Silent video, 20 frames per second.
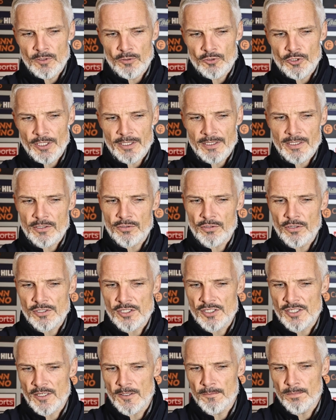try and get
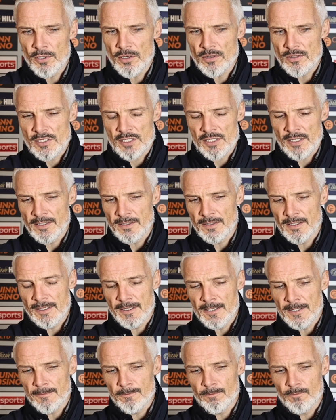crosses in the box. And
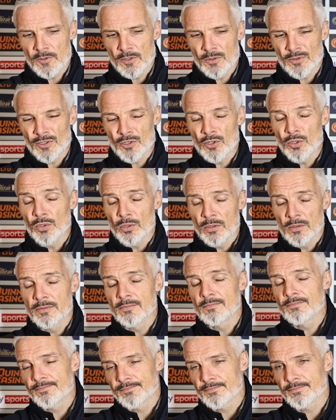the goal
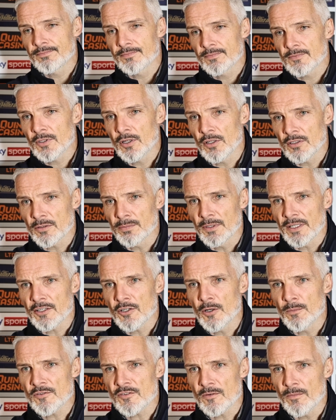ultimately
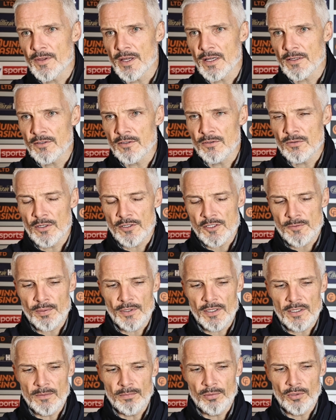comes from that. Us
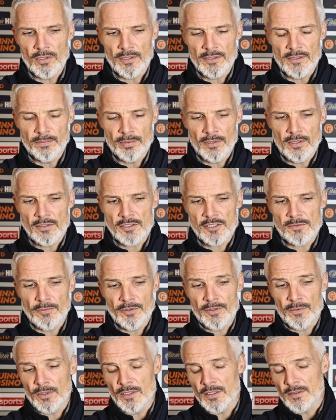putting a ball in the box,
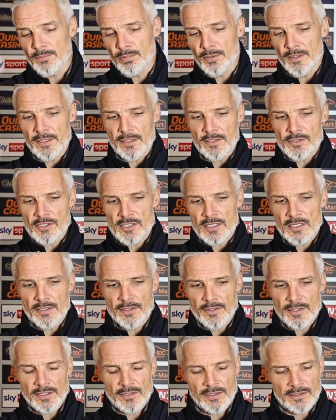Motherwell player just
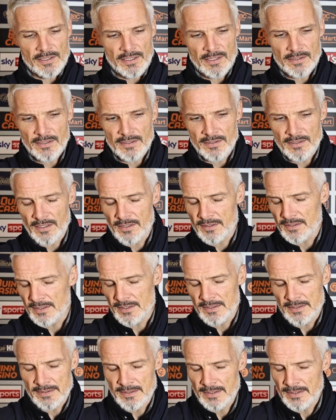clearing it on the 18-yard
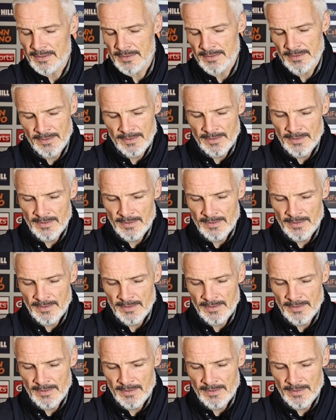line, and then